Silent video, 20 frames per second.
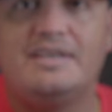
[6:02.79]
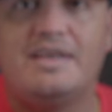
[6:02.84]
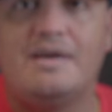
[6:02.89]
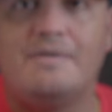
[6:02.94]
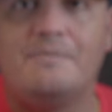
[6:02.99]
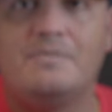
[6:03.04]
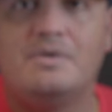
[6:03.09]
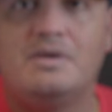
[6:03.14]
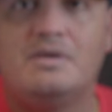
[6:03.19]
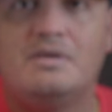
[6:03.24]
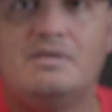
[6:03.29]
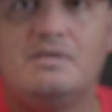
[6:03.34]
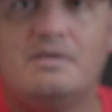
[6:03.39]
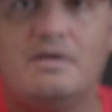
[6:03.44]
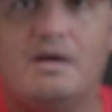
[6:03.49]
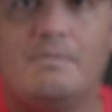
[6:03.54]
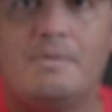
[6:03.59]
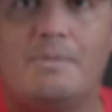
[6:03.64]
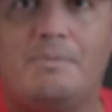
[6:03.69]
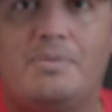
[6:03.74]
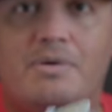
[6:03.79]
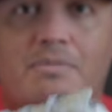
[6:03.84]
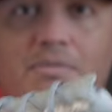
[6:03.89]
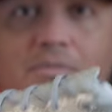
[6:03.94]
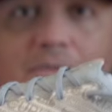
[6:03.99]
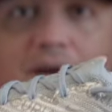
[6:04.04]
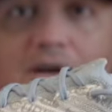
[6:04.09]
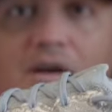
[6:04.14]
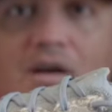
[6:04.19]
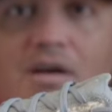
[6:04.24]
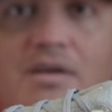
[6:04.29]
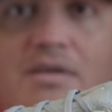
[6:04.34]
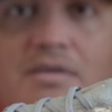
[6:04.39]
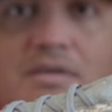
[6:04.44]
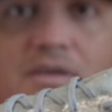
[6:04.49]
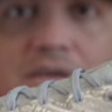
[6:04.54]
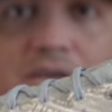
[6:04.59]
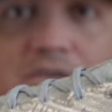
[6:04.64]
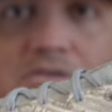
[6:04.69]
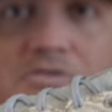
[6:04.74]
them. I put them in my cart,
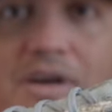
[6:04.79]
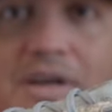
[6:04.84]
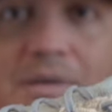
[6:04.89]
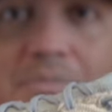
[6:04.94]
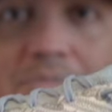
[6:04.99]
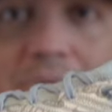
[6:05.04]
tried to